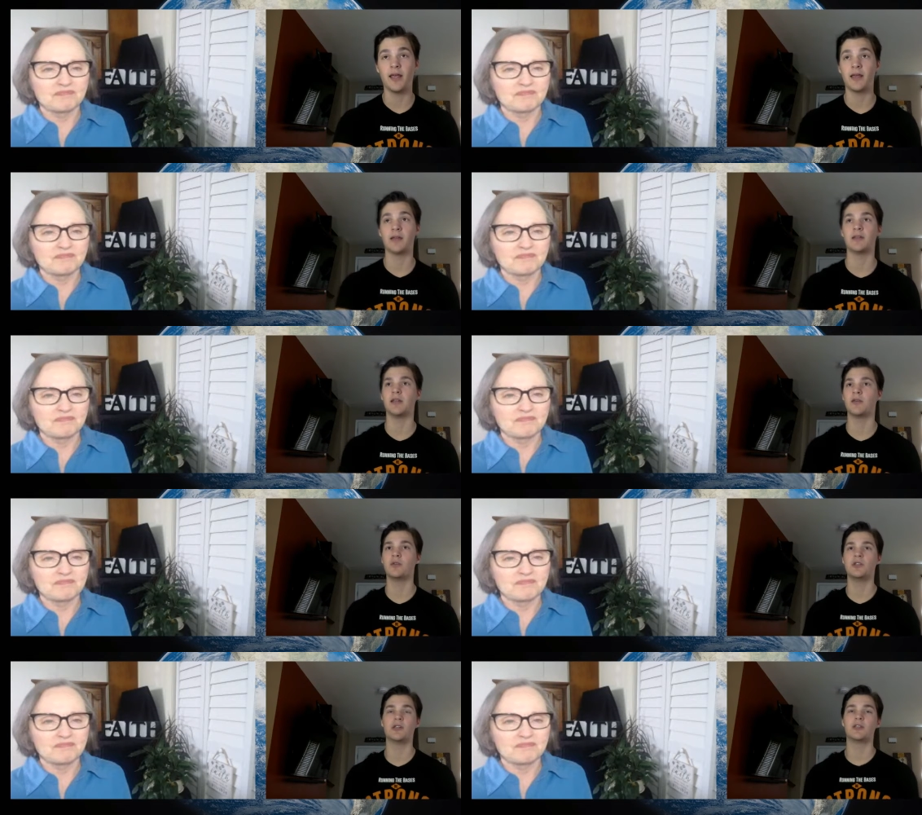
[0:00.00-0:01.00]
Speaker 1: and it
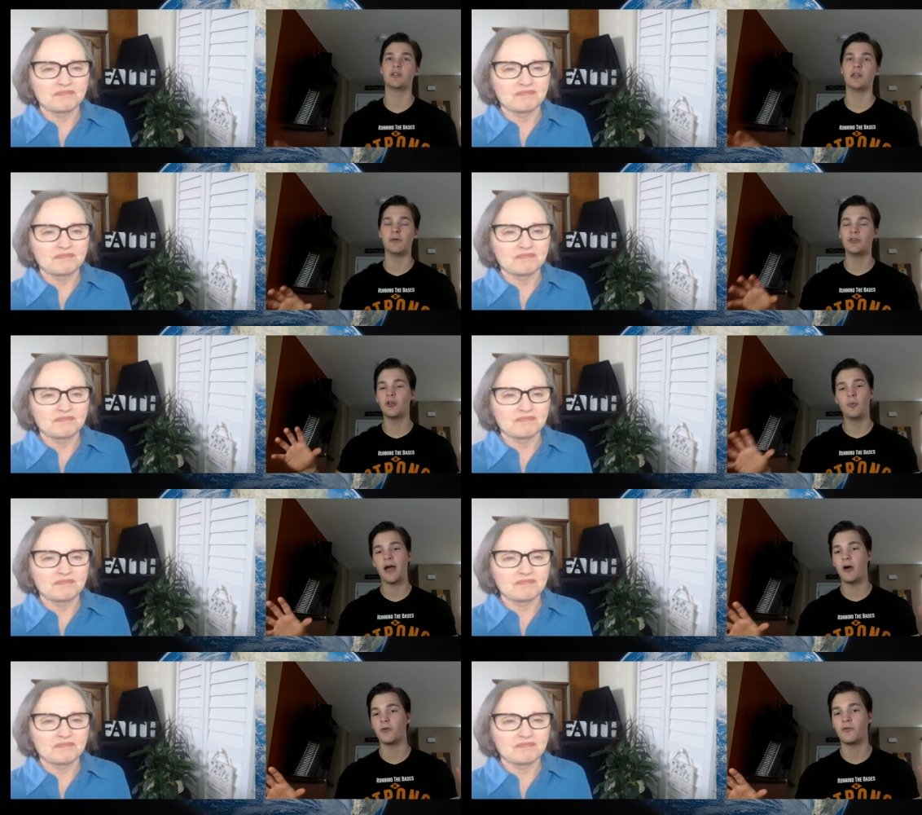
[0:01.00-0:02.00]
was just it was so
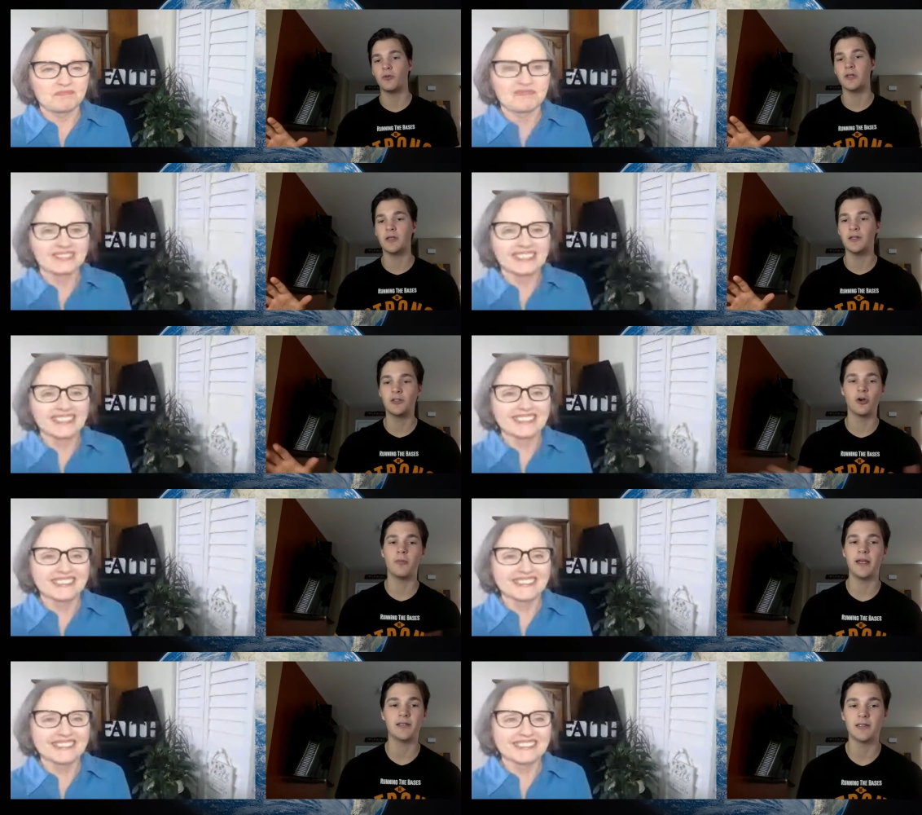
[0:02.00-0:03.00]
powerful and, and so
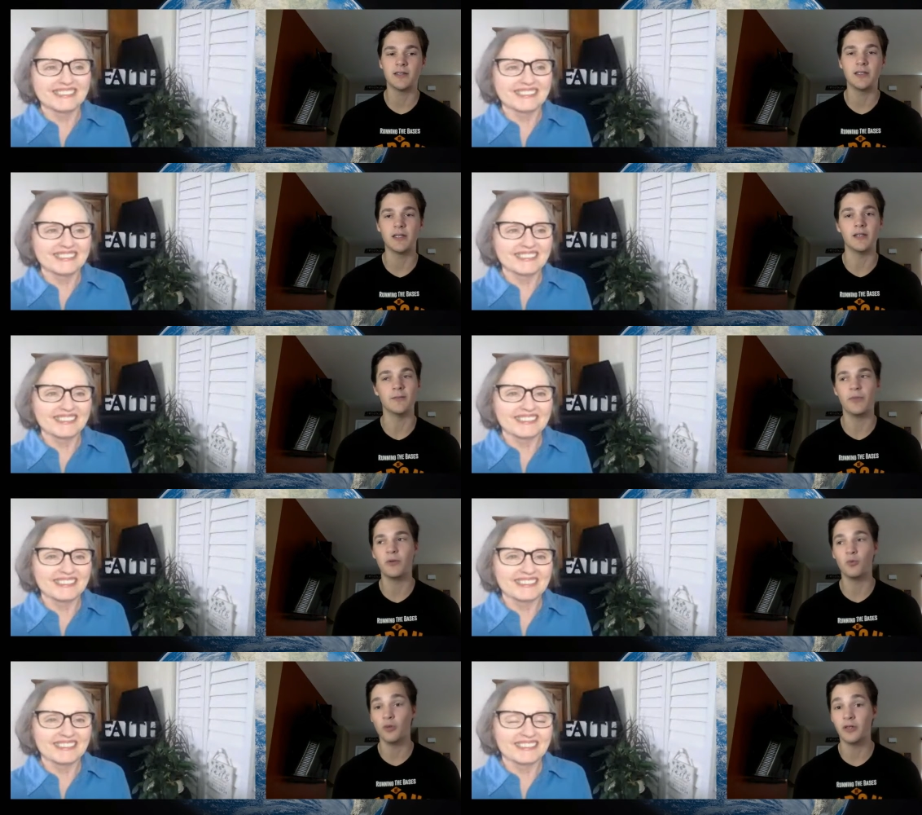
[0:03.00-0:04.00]
amazing to see, and,
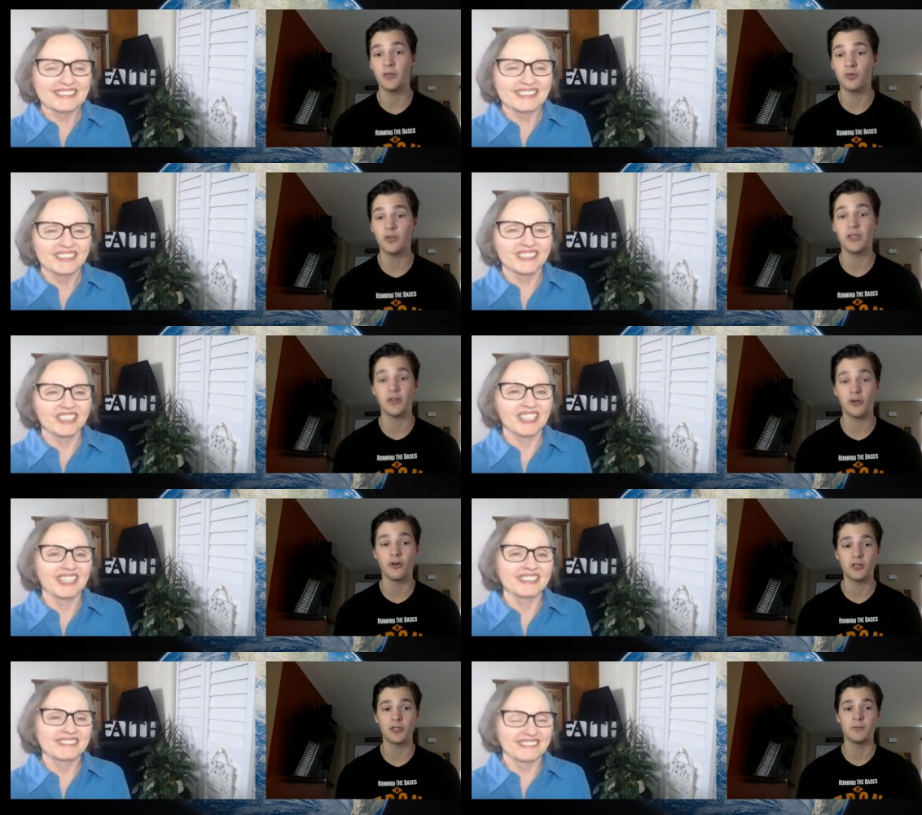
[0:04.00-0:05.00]
and really really. Uh,
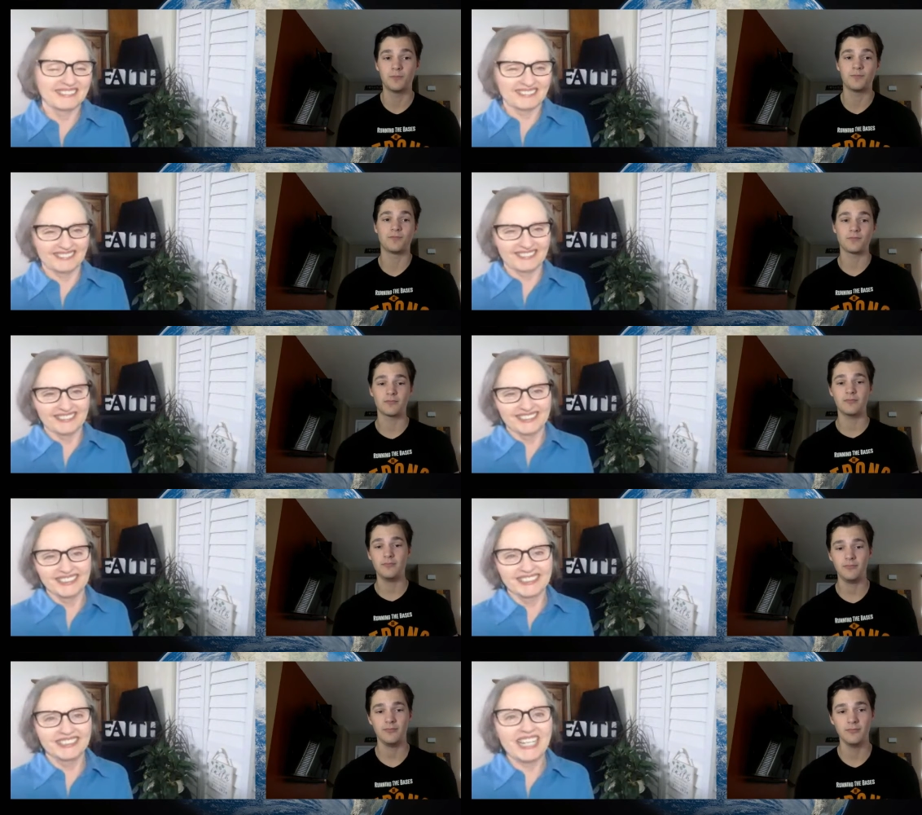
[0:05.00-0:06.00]

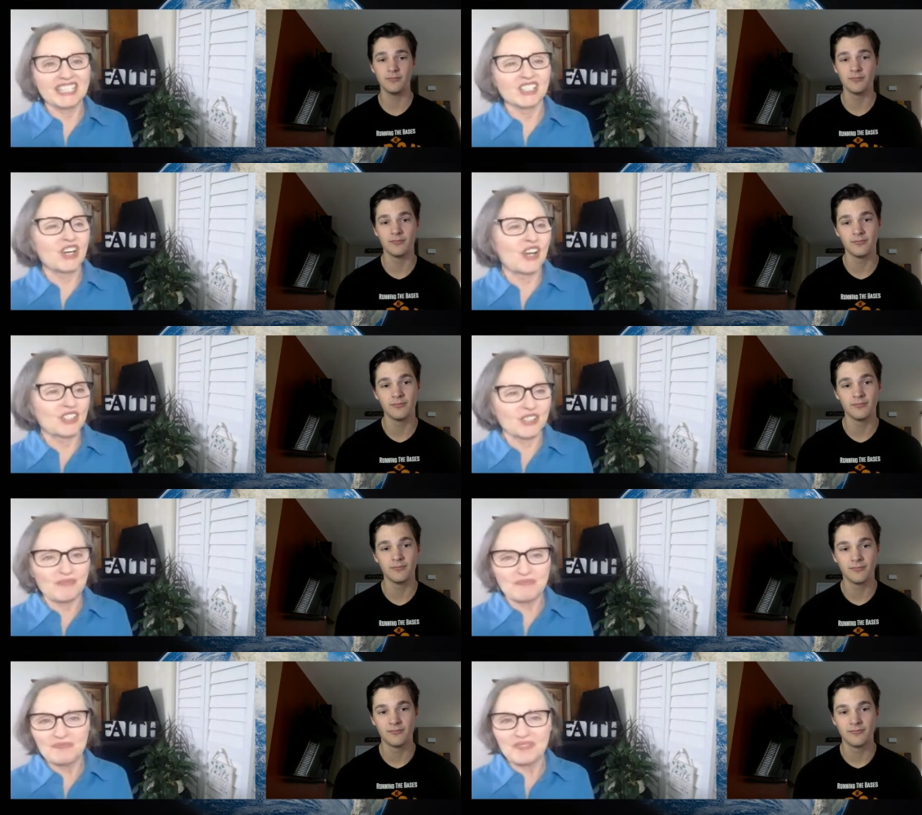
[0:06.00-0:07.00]
Speaker 2: that's
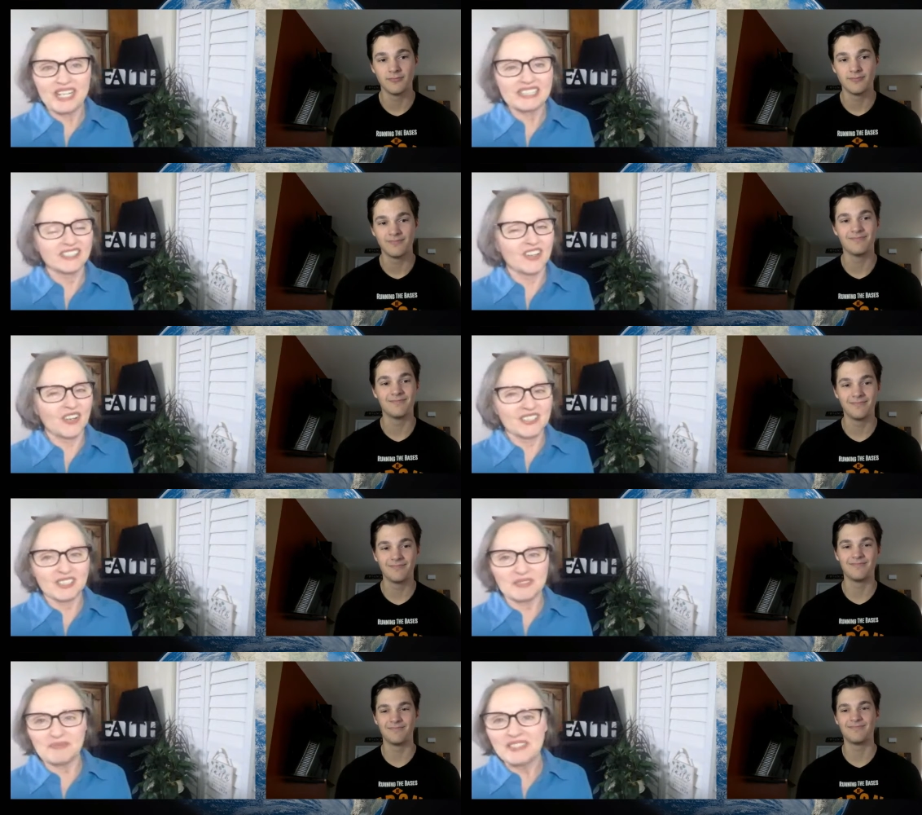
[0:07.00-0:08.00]
awesome. That's
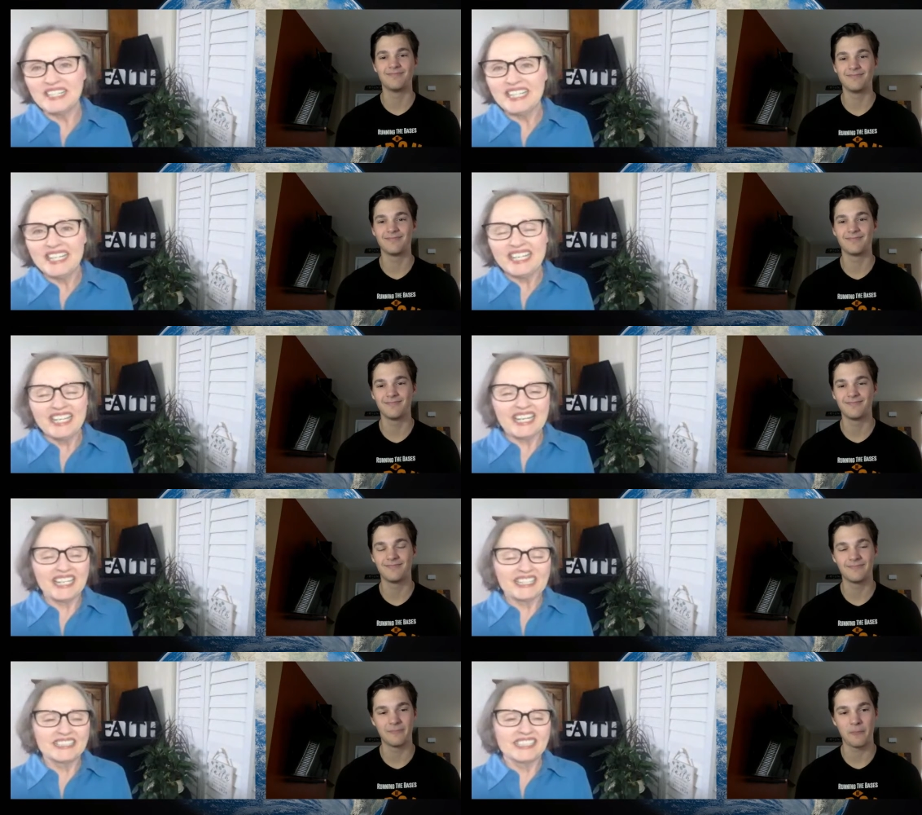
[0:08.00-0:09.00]
awesome.
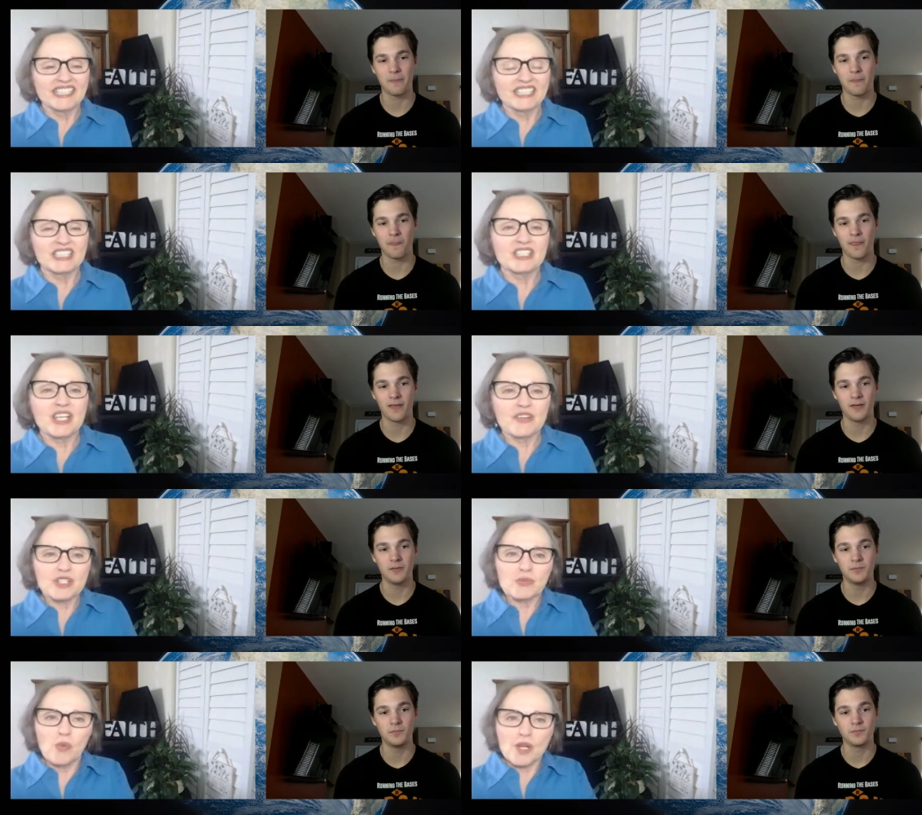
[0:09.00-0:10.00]
And uh, there
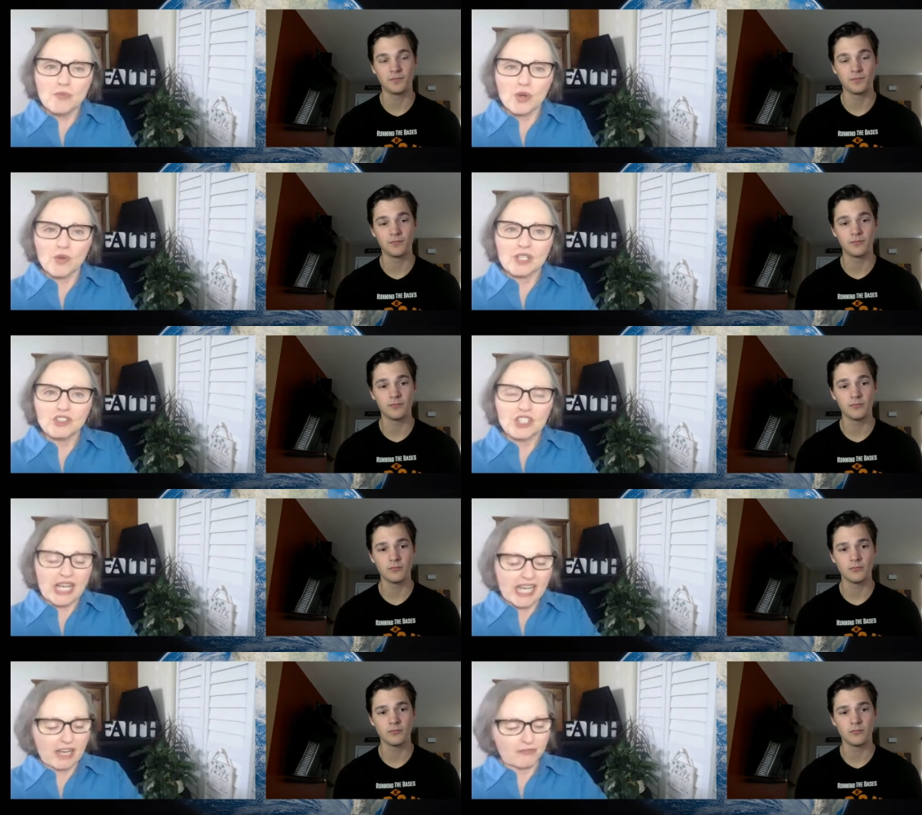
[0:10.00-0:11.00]
is one more question
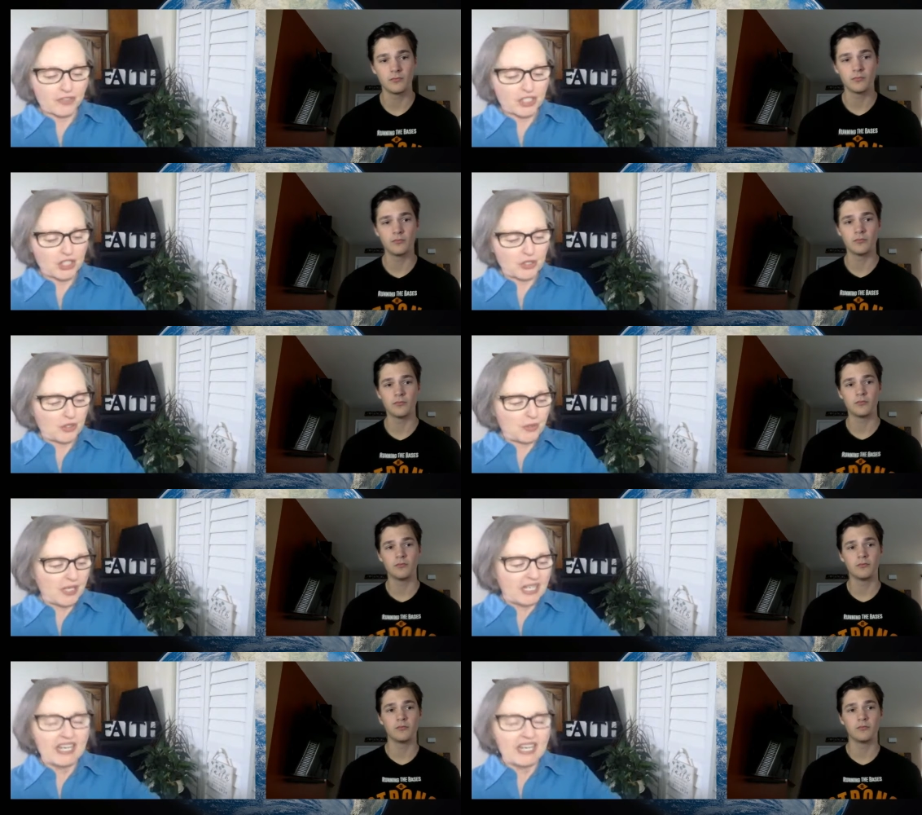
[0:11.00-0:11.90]
I have for you,